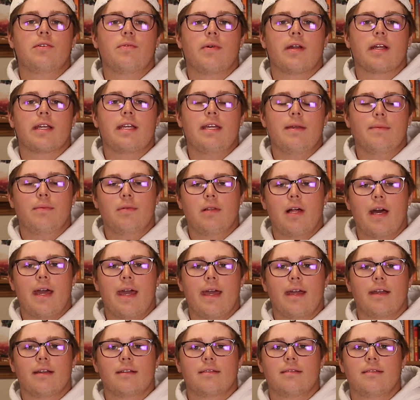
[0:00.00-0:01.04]
want to keep
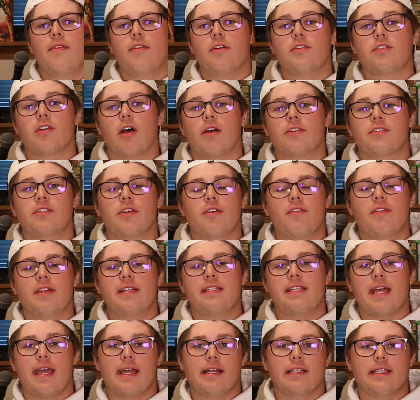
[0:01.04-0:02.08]
playing. There's also the
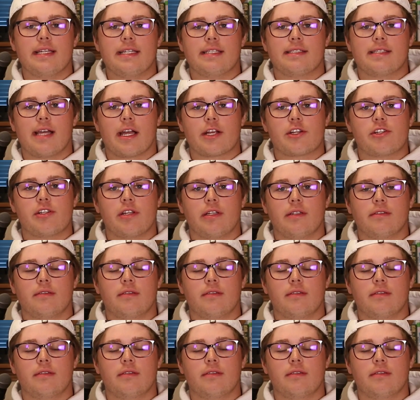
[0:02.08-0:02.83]
daily section.